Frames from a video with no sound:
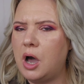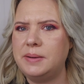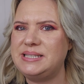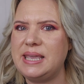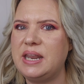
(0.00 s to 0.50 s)

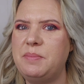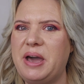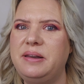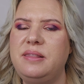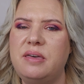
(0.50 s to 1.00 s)
I was thinking
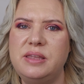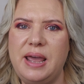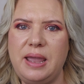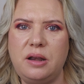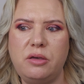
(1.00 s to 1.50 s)
about it the other
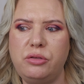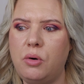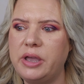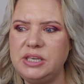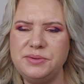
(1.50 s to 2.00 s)
day and I
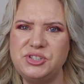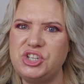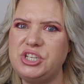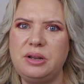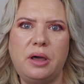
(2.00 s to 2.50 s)
thought I
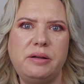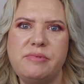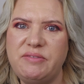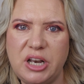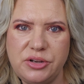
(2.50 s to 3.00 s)
used to do
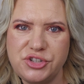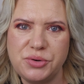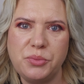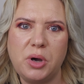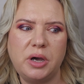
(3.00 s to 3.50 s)
like
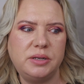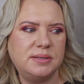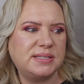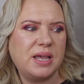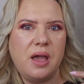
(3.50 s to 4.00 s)
Revolution
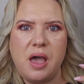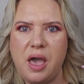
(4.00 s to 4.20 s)
ones,